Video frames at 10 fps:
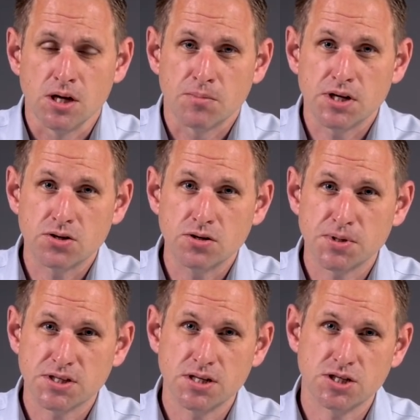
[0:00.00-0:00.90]
But it could
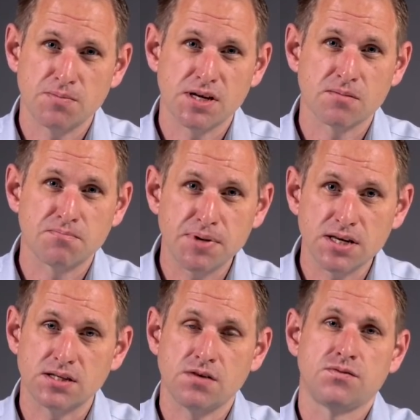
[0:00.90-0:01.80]
potentially make a
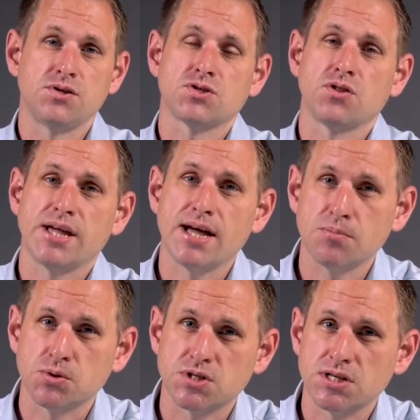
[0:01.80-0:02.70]
big difference on the
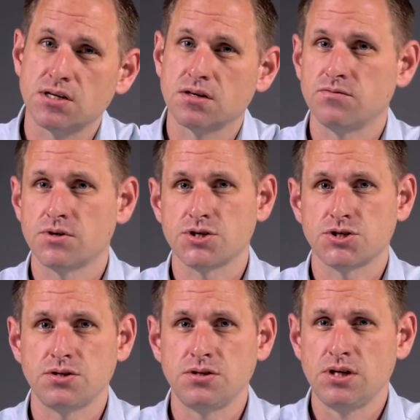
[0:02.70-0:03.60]
Apple Silicon
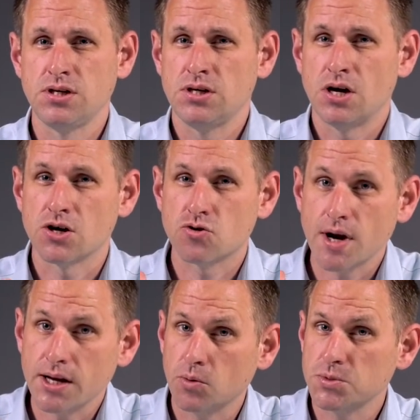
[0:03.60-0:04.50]
version, and
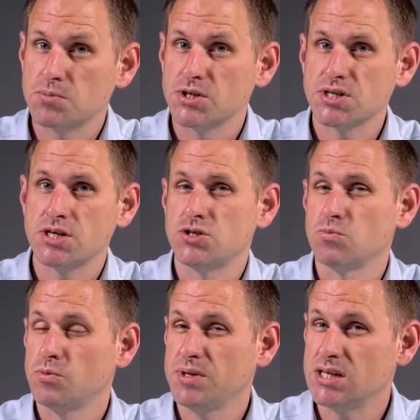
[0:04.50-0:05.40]
great
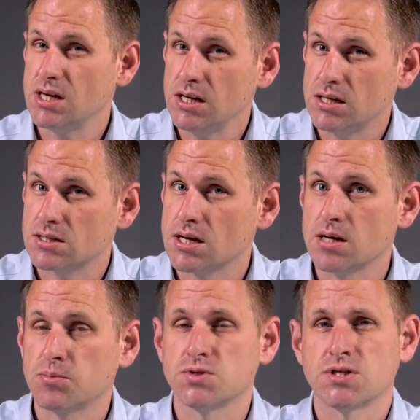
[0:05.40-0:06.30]
optimization will be key to
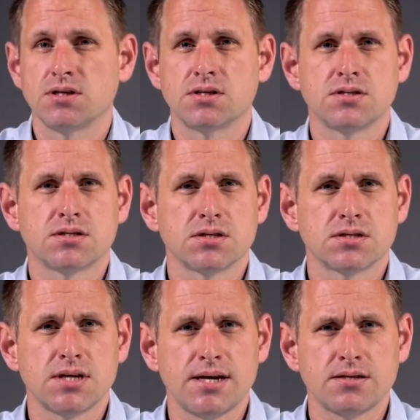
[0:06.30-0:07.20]
Apple Silicon's
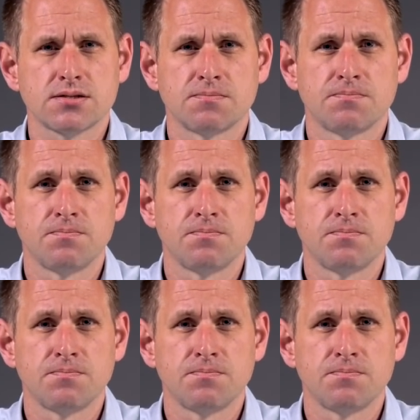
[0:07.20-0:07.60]
success.